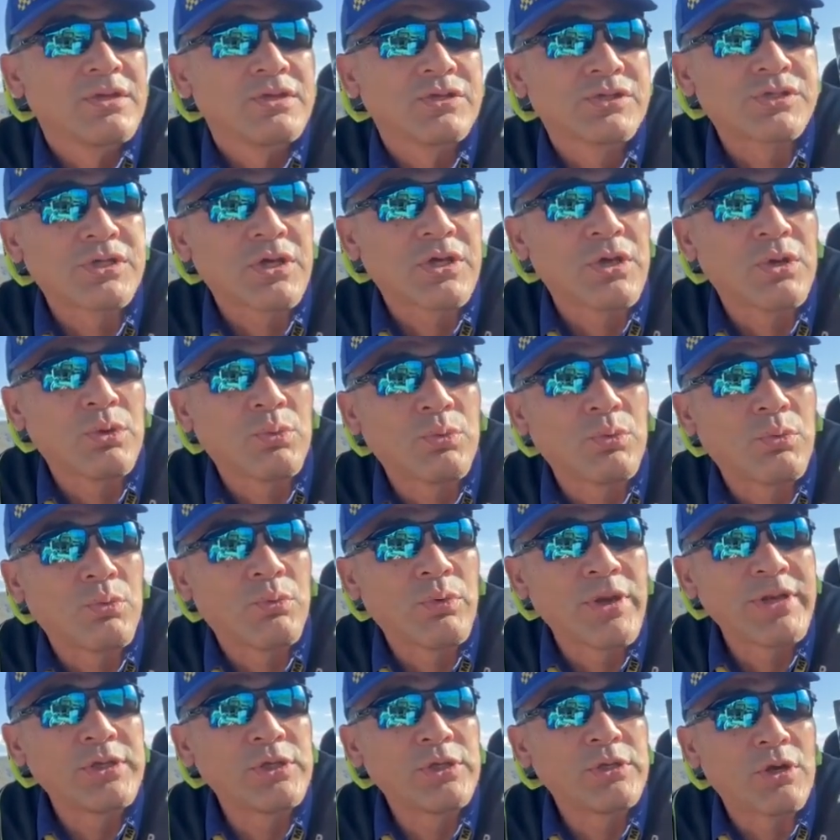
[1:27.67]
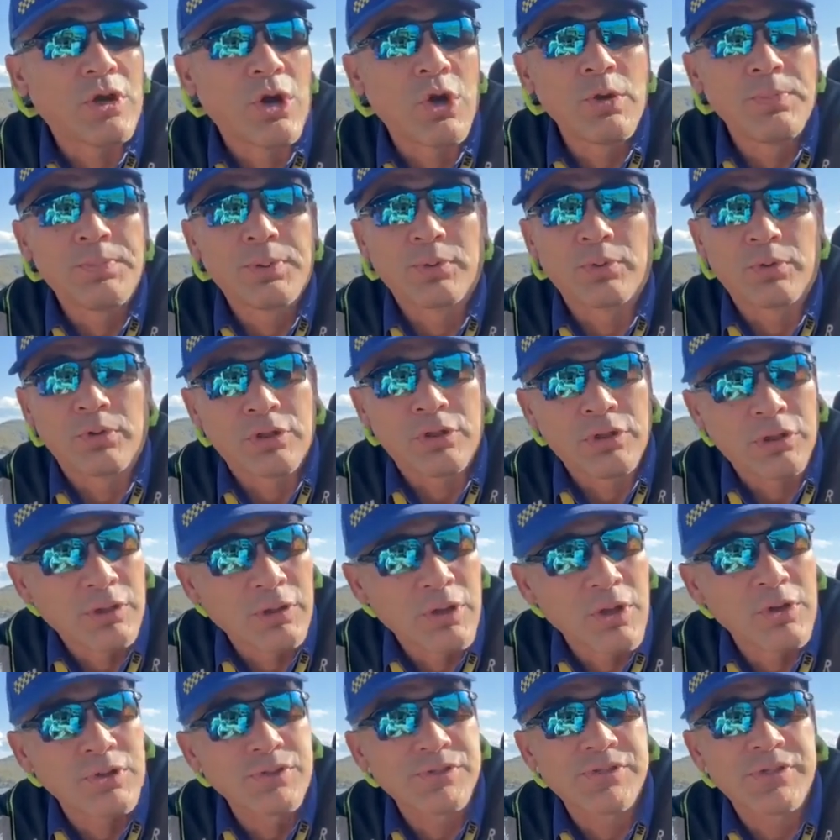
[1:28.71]
So when you open or
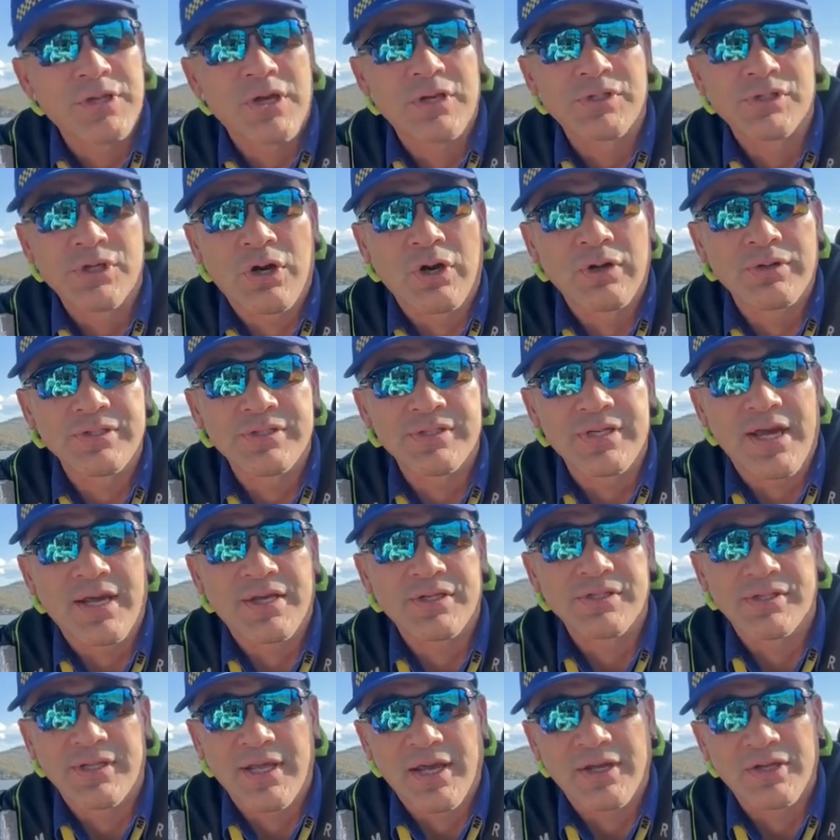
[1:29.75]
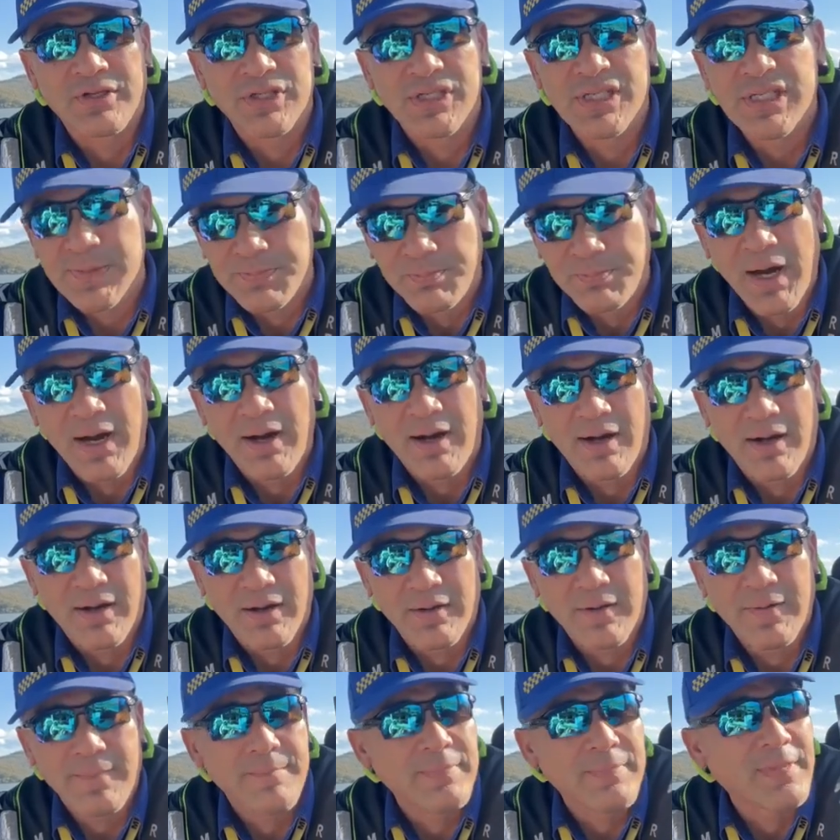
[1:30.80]
close those contacts, they can
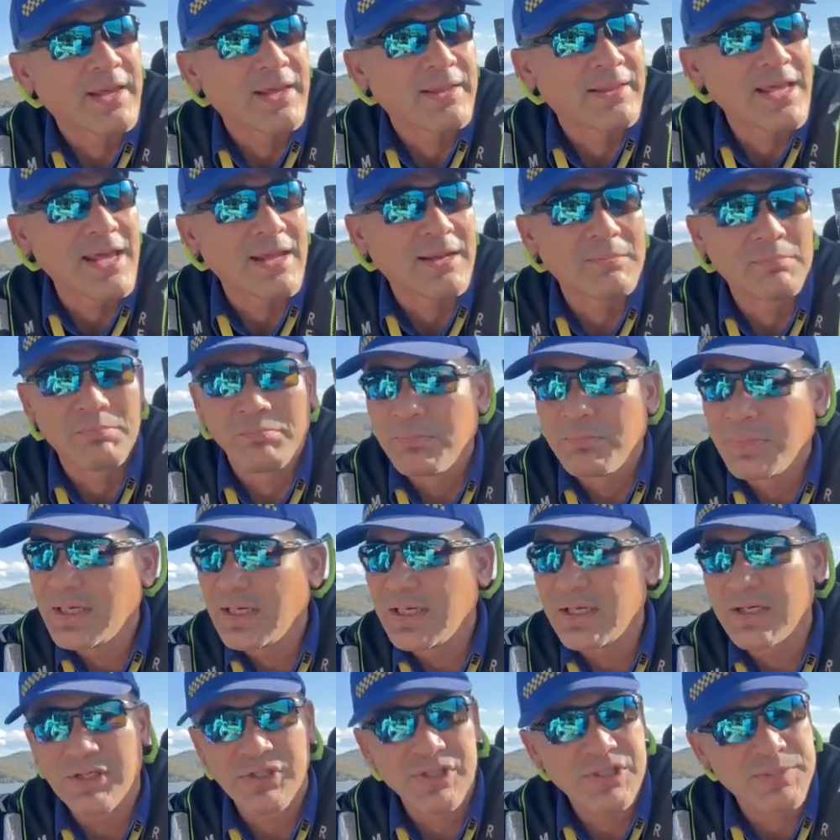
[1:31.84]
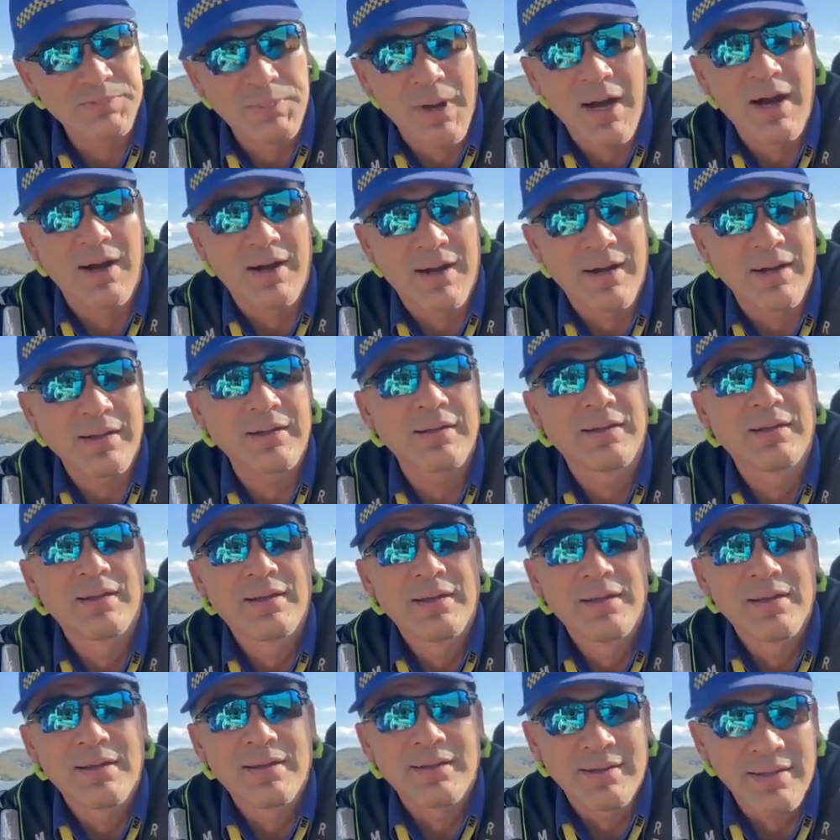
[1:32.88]
spark, and that mere spark
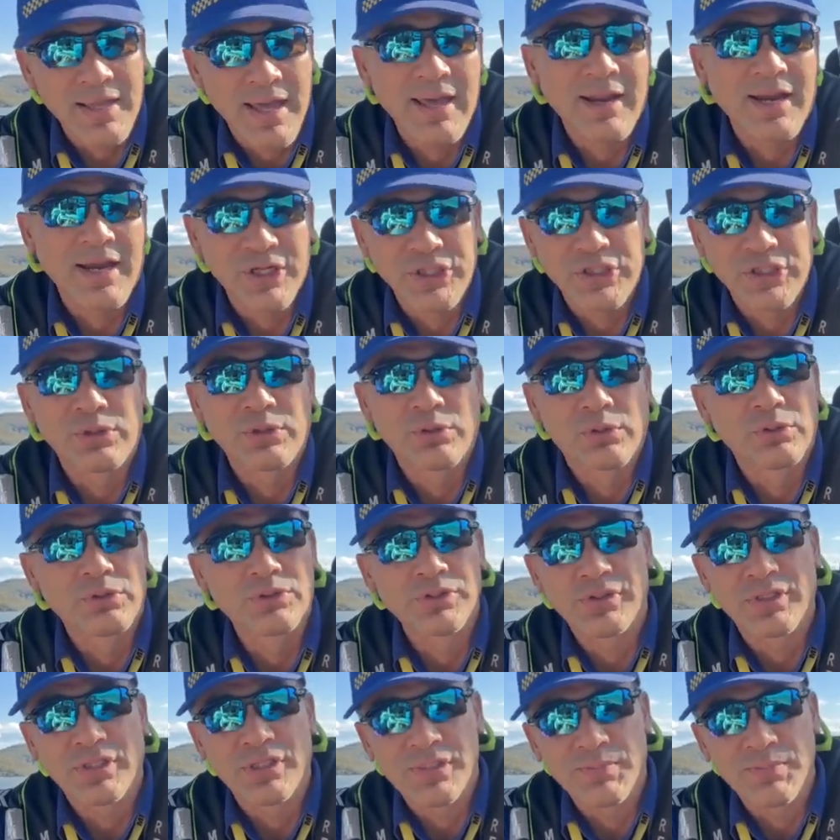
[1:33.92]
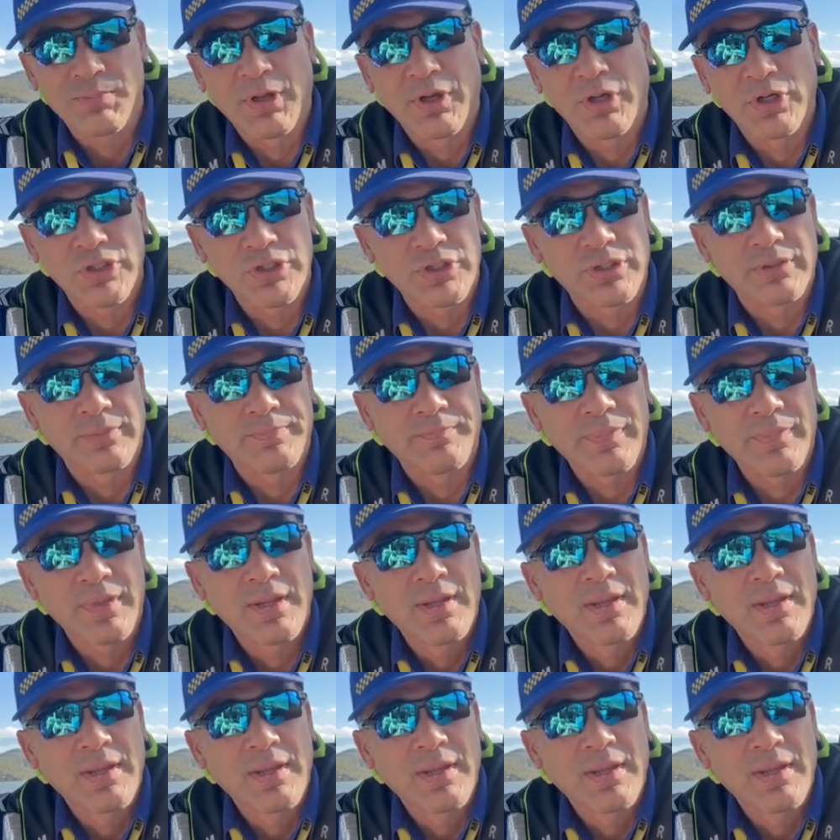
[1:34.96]
can actually cause an explosion.